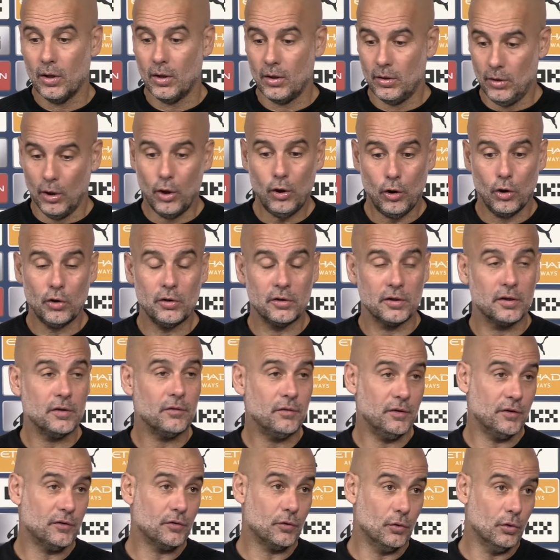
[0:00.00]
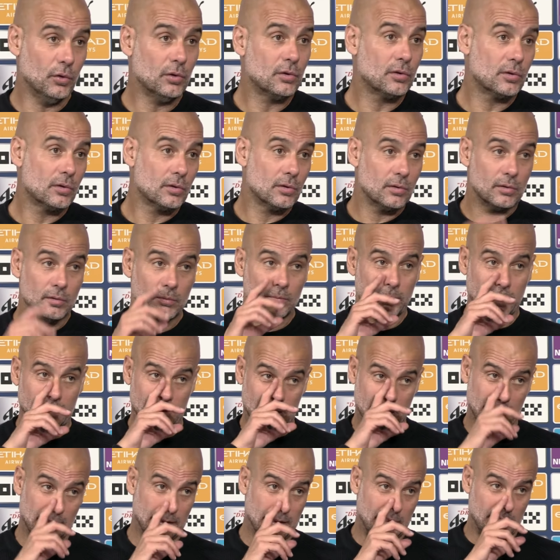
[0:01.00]
No, he is good,
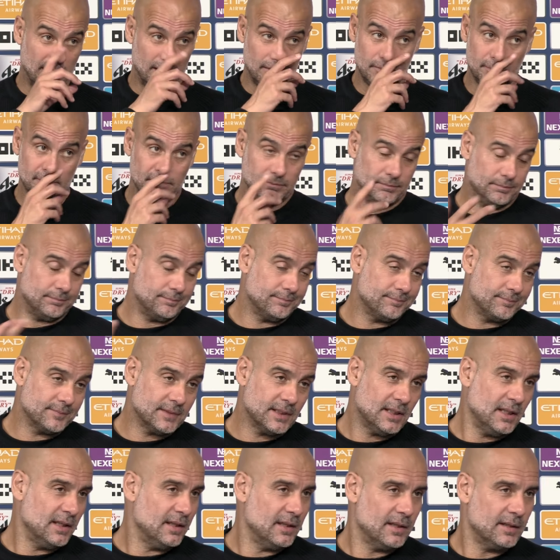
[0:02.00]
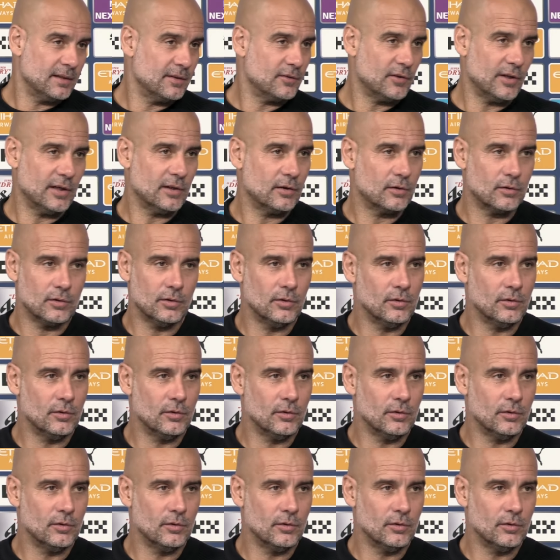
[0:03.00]
but he didn't trade